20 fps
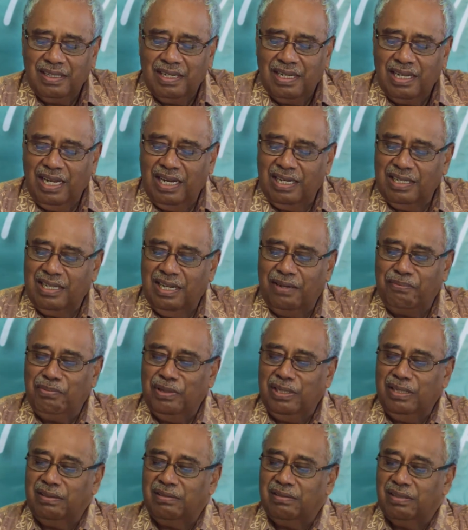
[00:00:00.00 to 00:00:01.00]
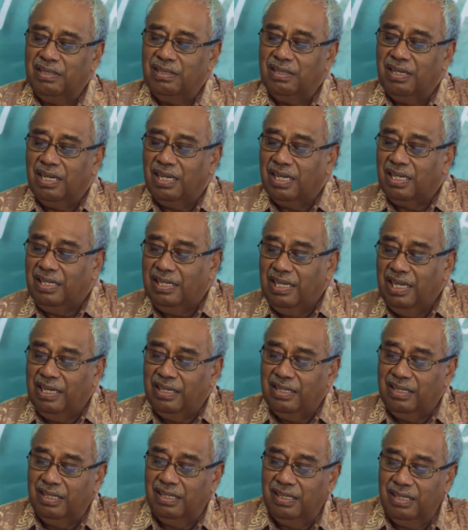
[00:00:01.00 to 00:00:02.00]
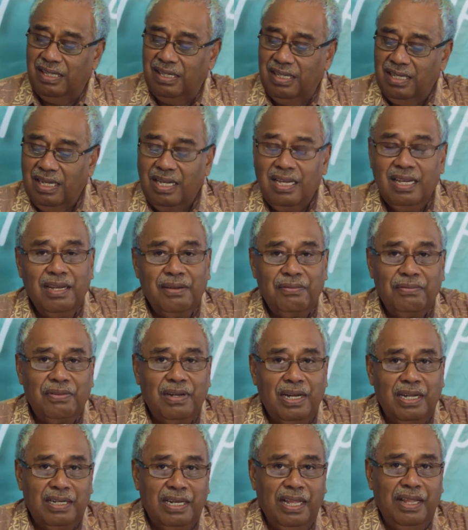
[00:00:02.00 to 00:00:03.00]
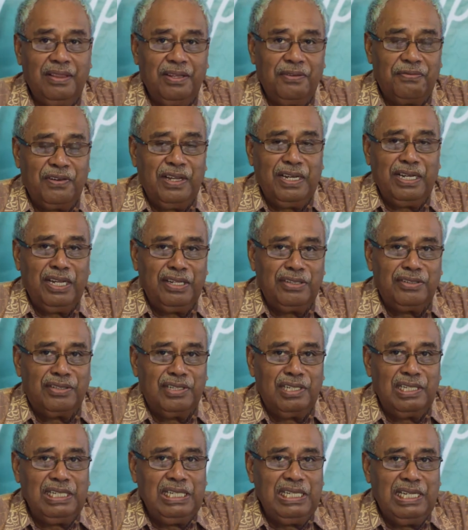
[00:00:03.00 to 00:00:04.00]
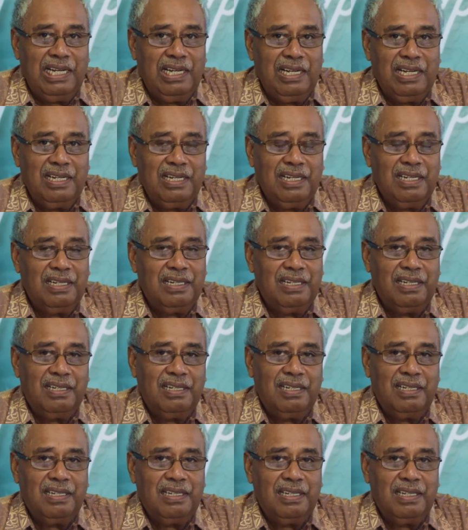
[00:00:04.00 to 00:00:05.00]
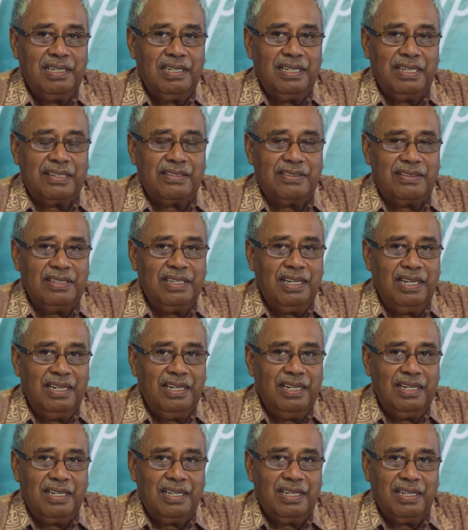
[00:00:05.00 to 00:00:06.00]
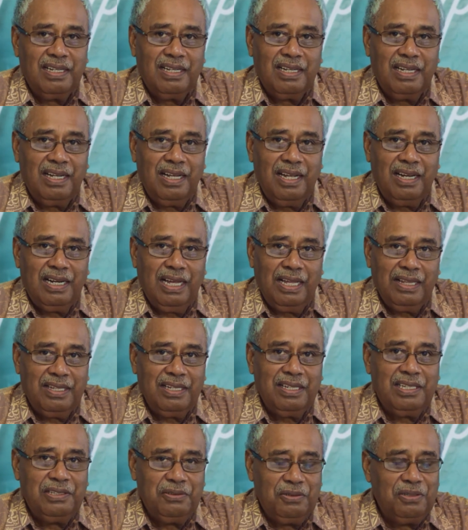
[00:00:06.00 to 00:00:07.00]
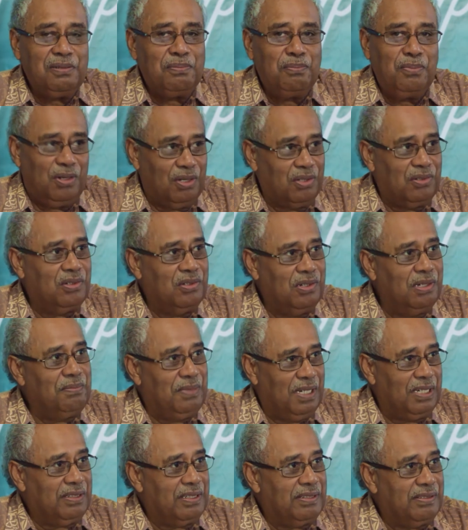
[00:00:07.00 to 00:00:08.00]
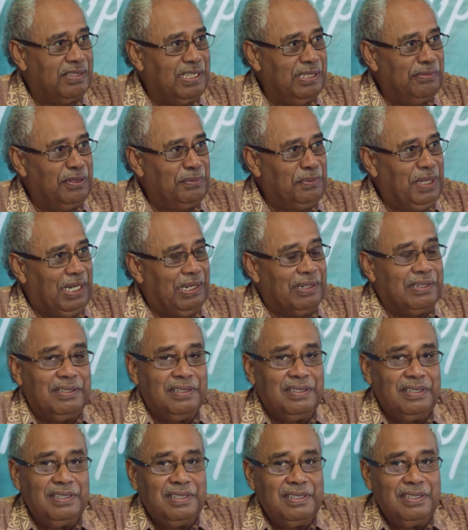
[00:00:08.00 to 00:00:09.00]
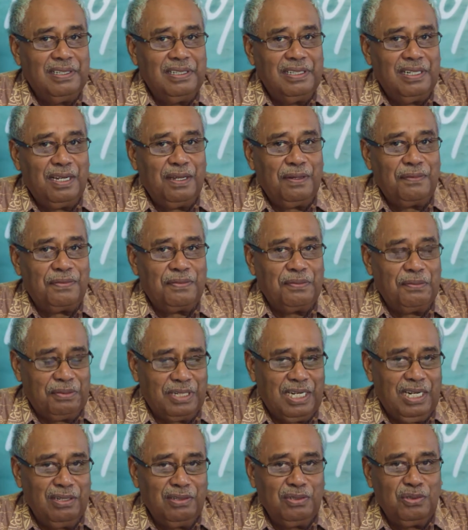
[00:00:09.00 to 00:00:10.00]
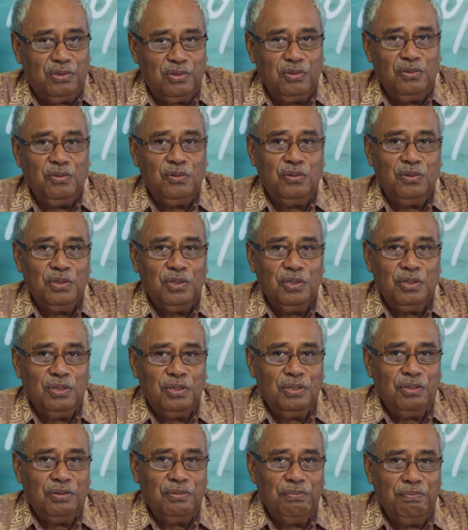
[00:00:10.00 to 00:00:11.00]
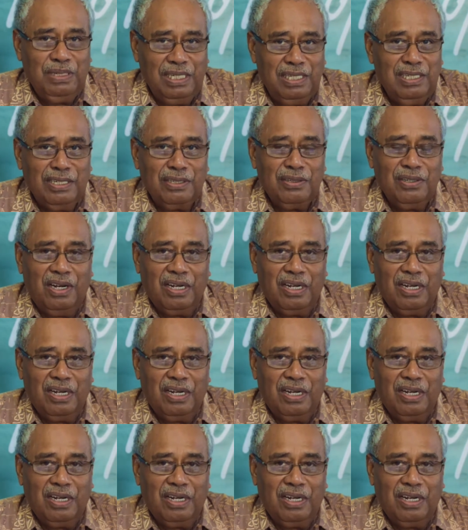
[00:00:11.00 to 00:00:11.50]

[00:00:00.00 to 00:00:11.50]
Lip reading: And government, again, have another financial year next year, and I think it will borrow about the same amount of around $2 billion